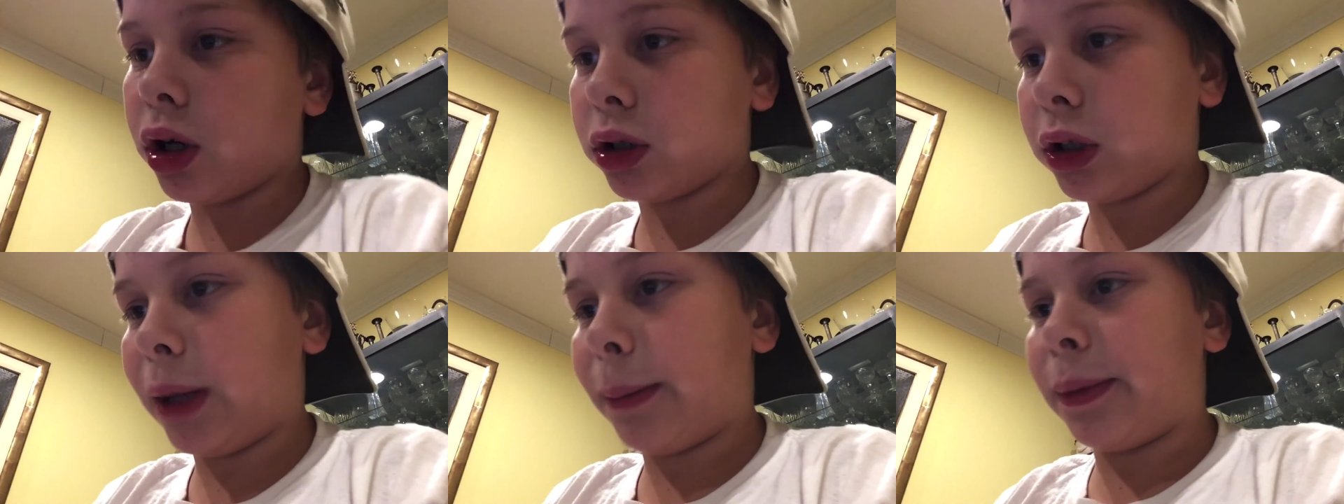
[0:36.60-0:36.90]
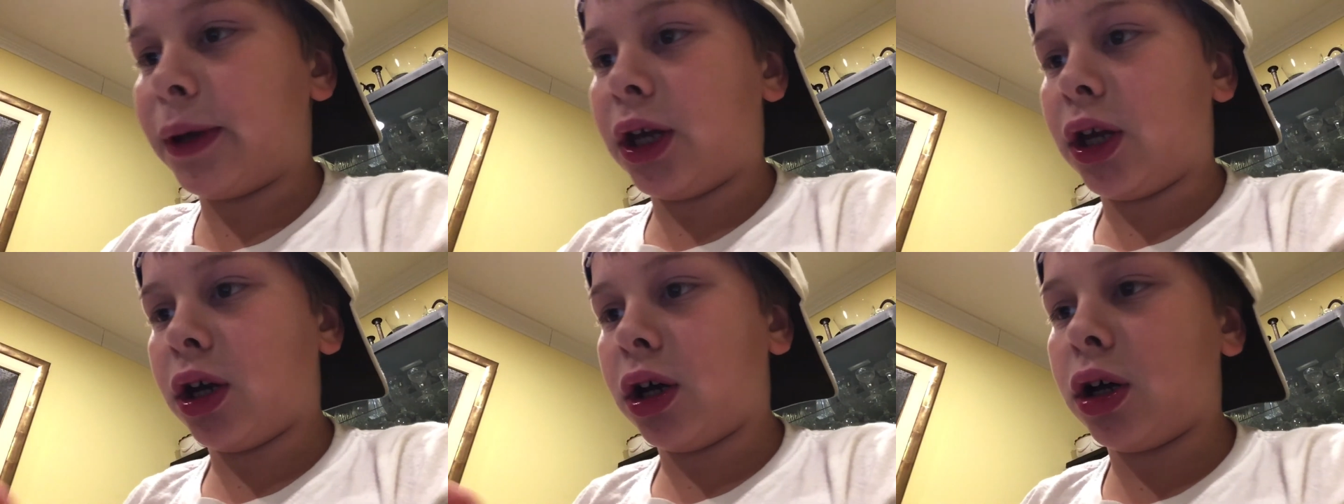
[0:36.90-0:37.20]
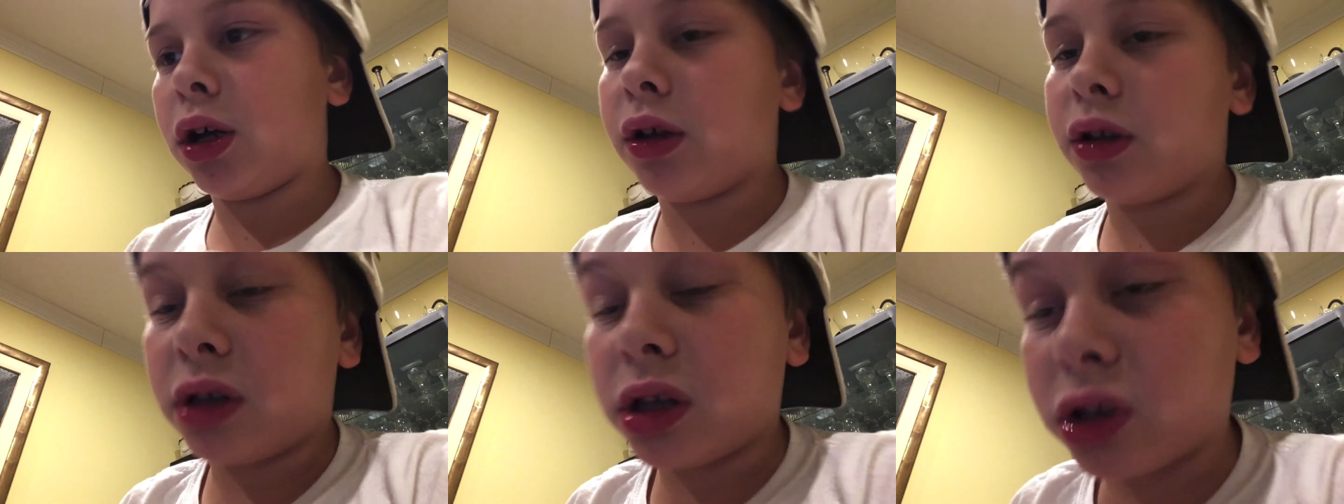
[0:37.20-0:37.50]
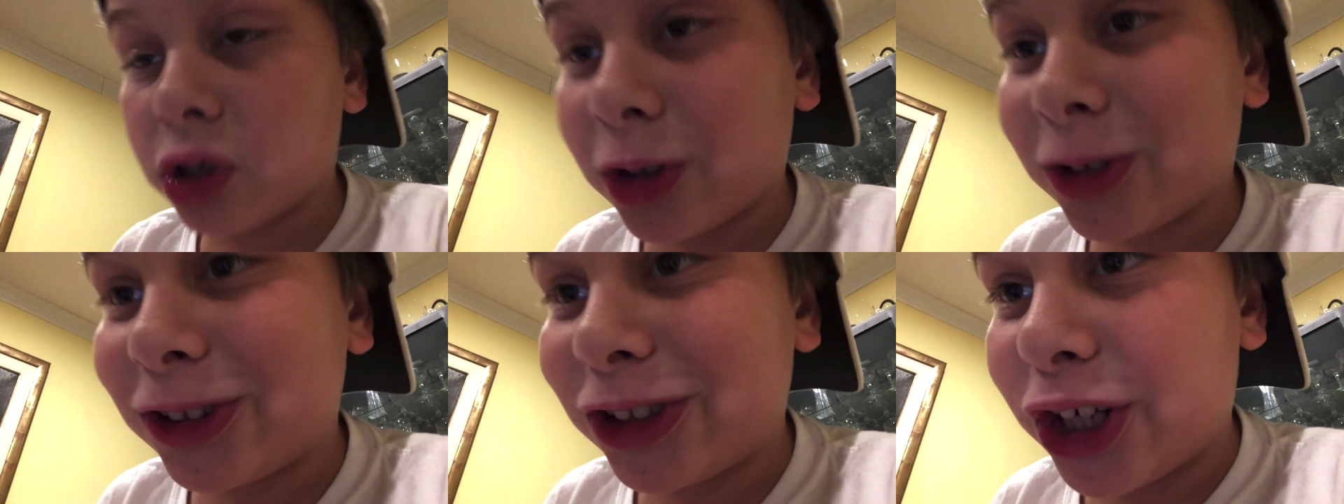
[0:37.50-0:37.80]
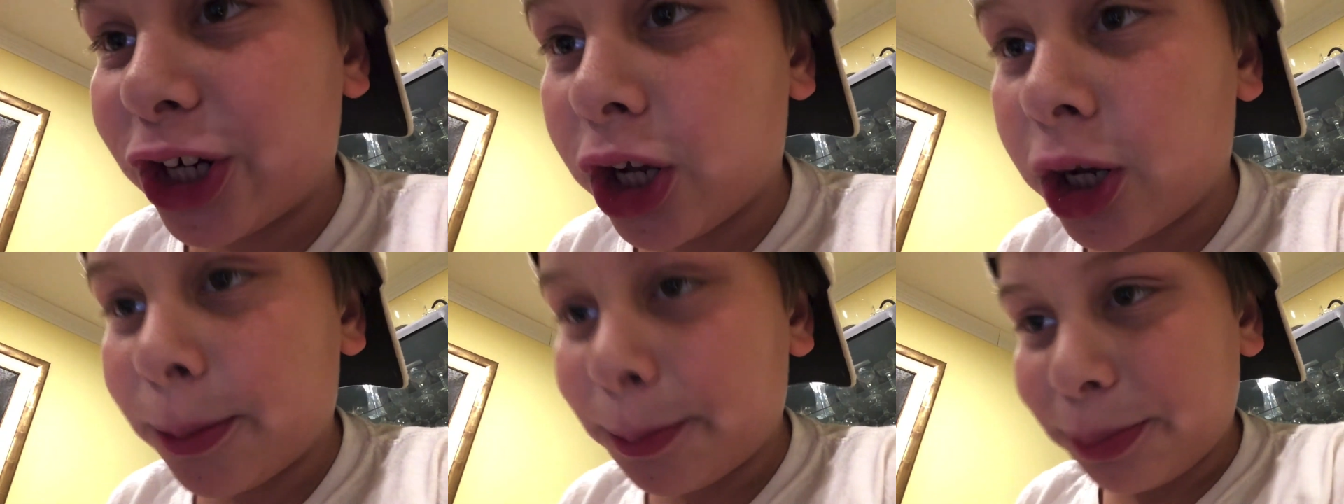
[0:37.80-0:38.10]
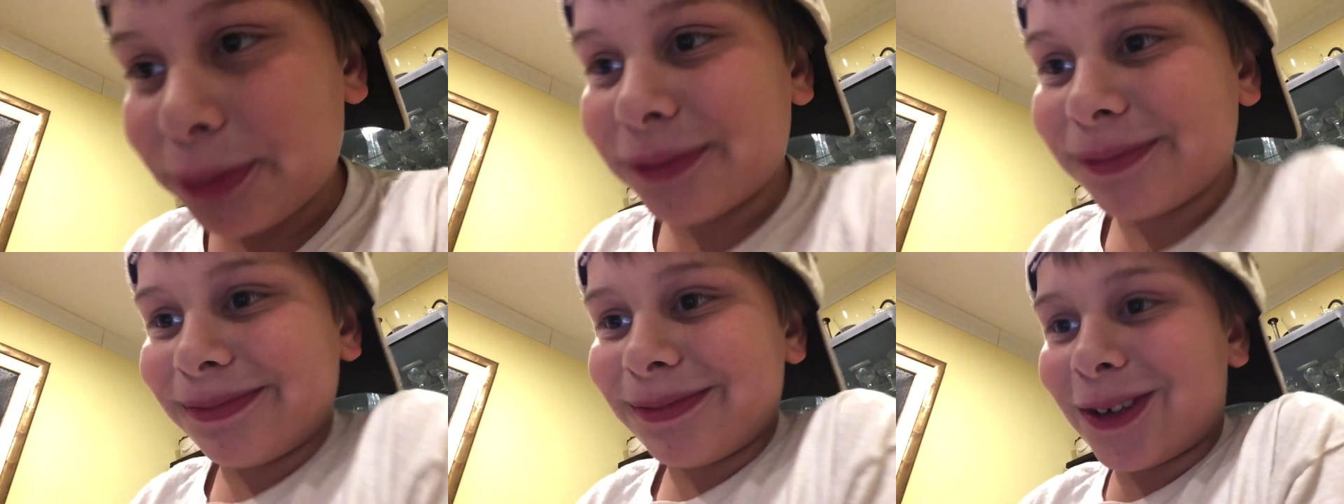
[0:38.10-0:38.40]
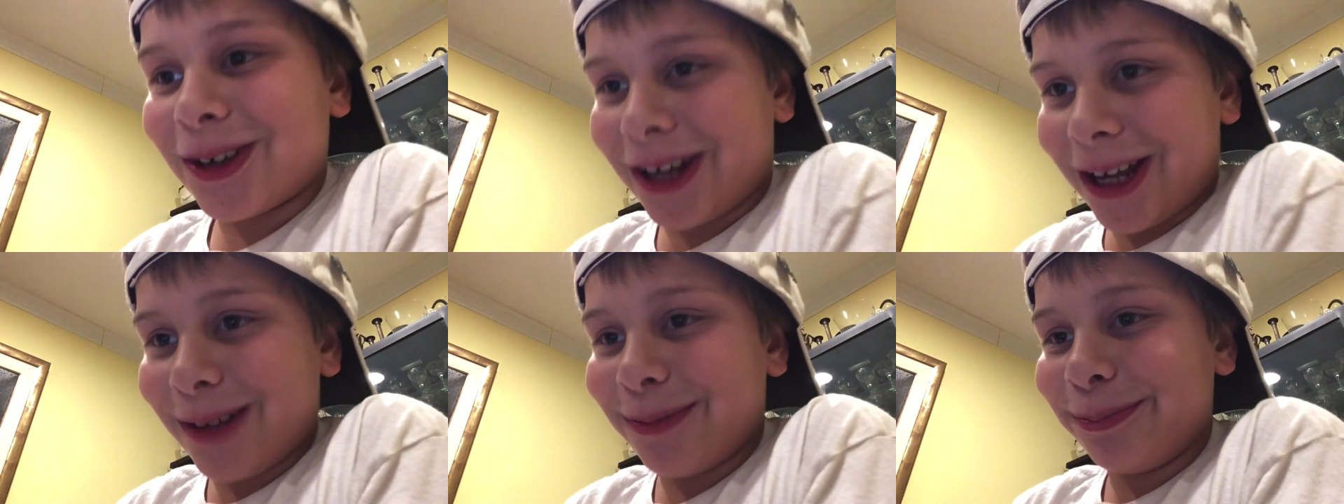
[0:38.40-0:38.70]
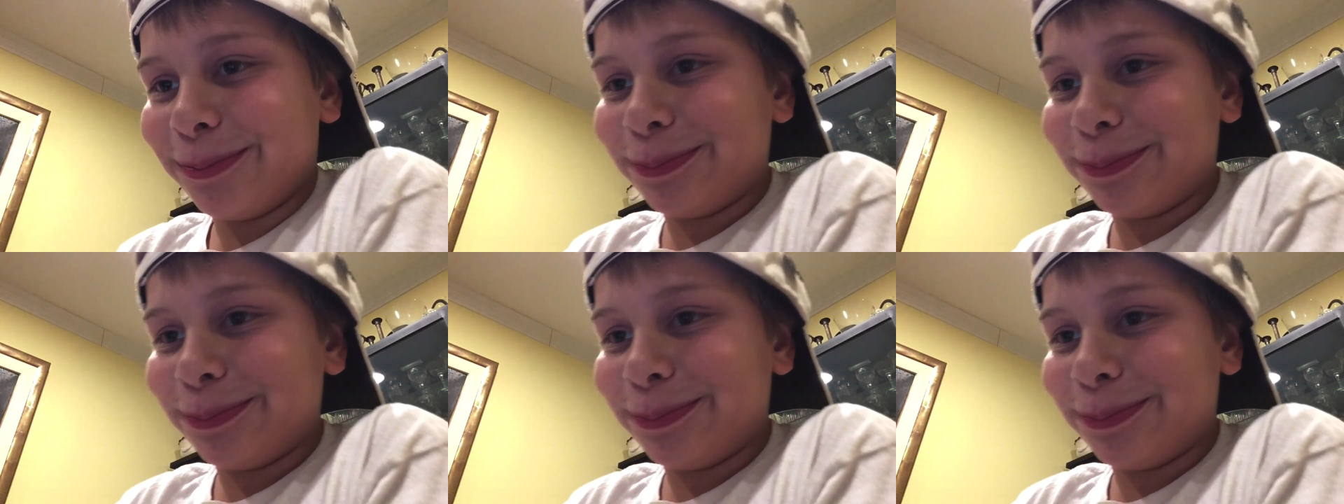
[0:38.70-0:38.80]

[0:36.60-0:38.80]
let me search it up. Okay.